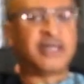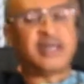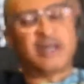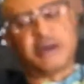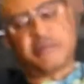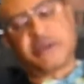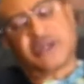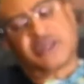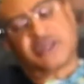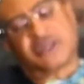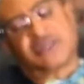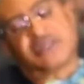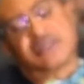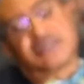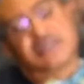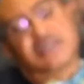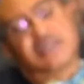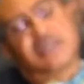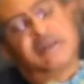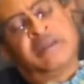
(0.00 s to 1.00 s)
Because,
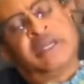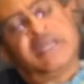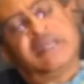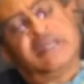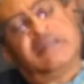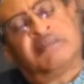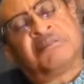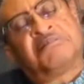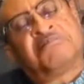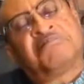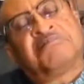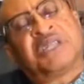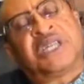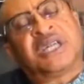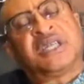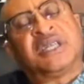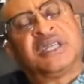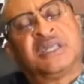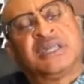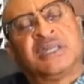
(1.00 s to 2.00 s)
what
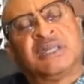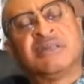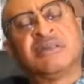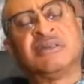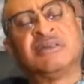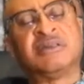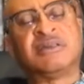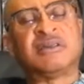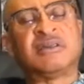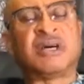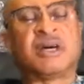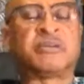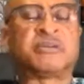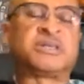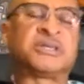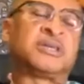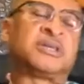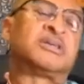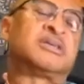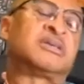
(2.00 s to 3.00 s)
are the
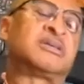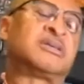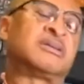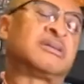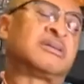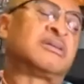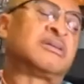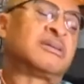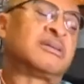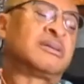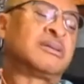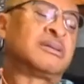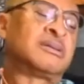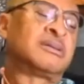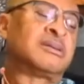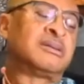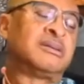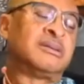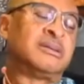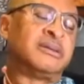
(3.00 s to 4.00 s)
options?
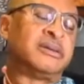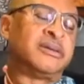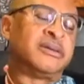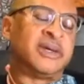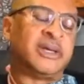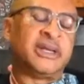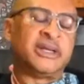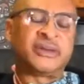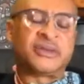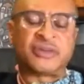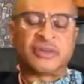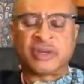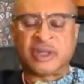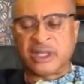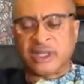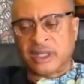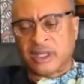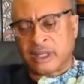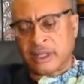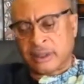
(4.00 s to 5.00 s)
Really,
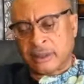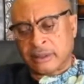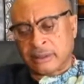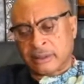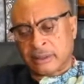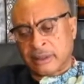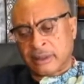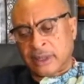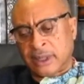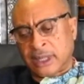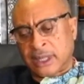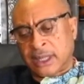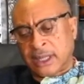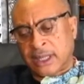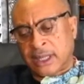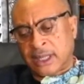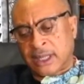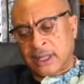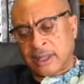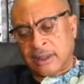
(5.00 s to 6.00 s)
truly.
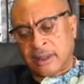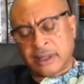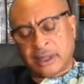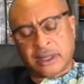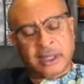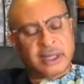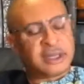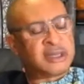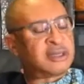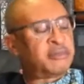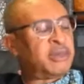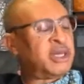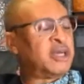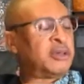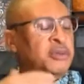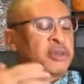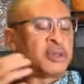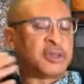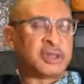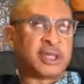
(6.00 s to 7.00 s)
Okay, so many
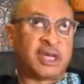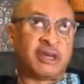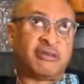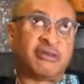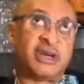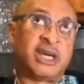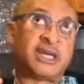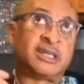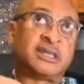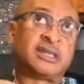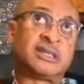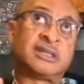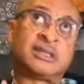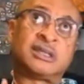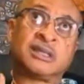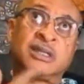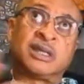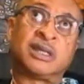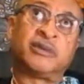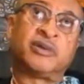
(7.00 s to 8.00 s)
options are
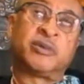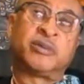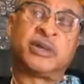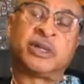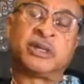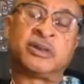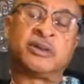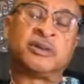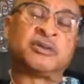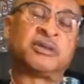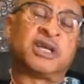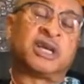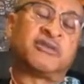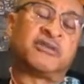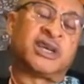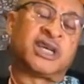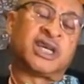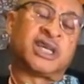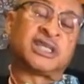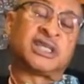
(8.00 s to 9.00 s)
advanced. Everybody go to their
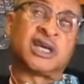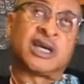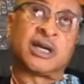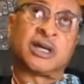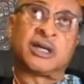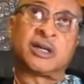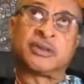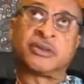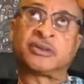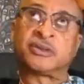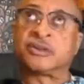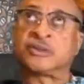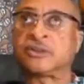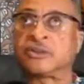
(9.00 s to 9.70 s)
father's house.